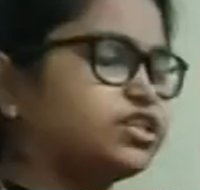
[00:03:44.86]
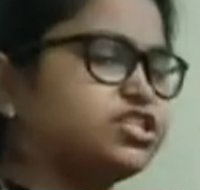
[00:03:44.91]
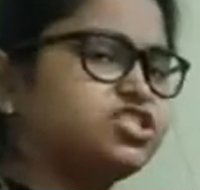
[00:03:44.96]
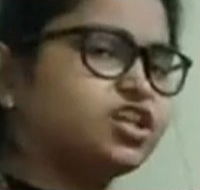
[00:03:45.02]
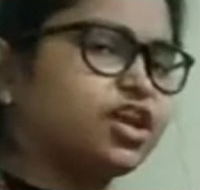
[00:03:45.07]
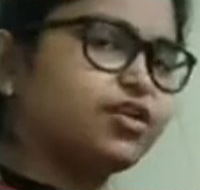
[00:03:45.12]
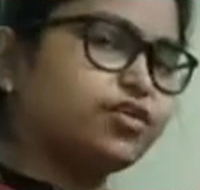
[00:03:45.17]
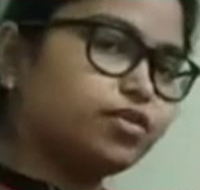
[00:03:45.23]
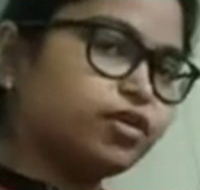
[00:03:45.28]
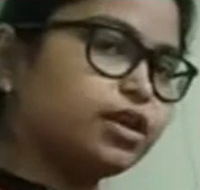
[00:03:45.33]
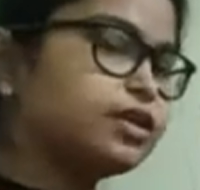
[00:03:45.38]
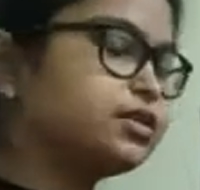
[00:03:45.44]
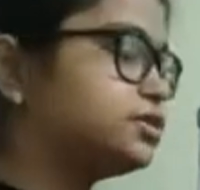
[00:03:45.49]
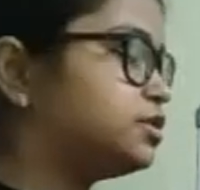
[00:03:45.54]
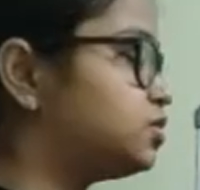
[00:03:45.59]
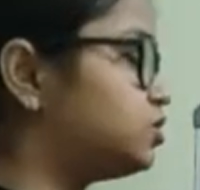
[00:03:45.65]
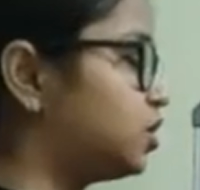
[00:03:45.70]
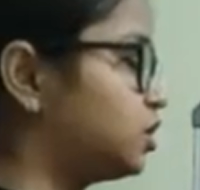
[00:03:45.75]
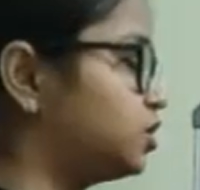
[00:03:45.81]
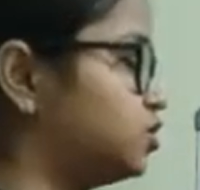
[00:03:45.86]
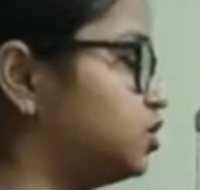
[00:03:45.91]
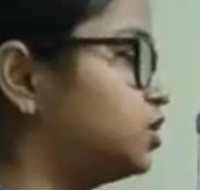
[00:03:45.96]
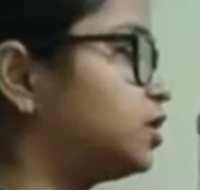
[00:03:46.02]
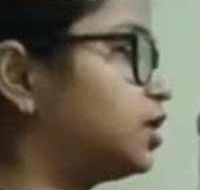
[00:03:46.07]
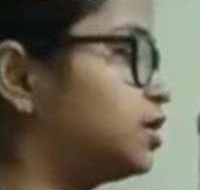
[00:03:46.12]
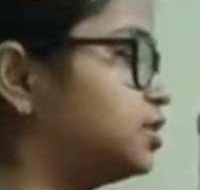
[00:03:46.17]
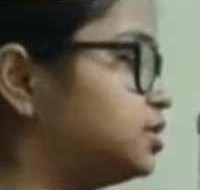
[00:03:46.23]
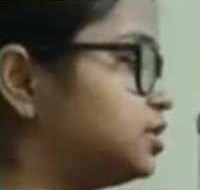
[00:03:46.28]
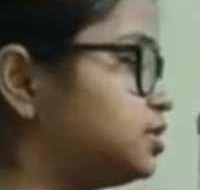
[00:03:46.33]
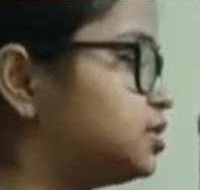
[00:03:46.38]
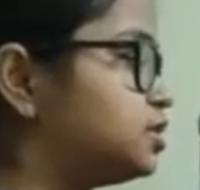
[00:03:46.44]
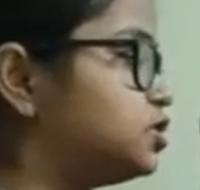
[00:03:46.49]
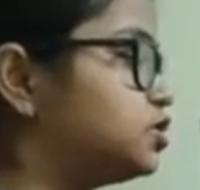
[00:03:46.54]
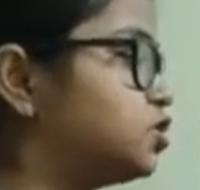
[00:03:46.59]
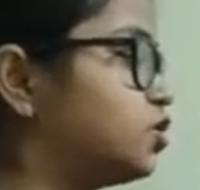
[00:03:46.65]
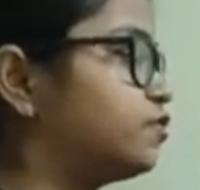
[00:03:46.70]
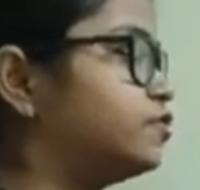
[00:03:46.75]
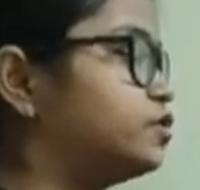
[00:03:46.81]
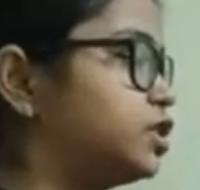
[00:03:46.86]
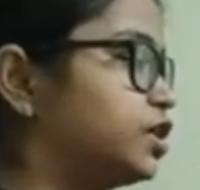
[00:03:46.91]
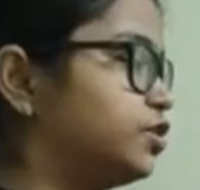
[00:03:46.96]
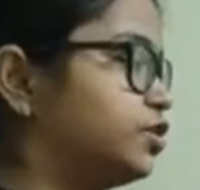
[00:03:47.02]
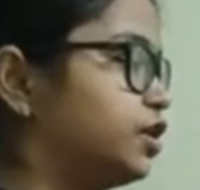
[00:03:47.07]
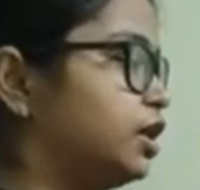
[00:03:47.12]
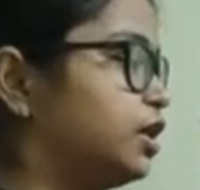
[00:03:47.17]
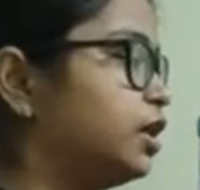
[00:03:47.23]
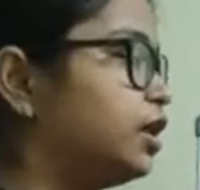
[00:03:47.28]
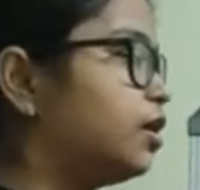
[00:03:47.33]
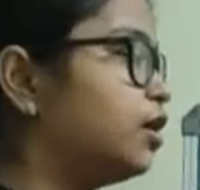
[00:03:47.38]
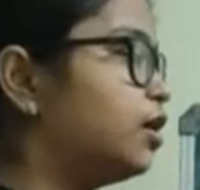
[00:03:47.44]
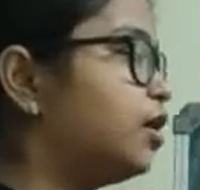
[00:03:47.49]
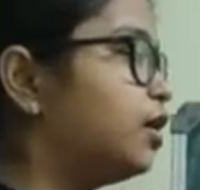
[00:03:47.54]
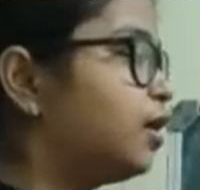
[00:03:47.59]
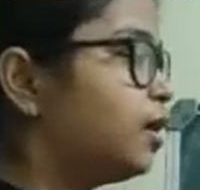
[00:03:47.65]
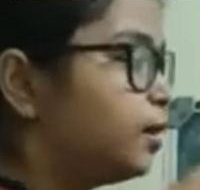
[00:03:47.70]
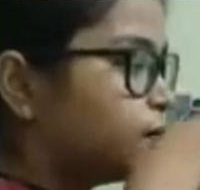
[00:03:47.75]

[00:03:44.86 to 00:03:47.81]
general instruction consists of generally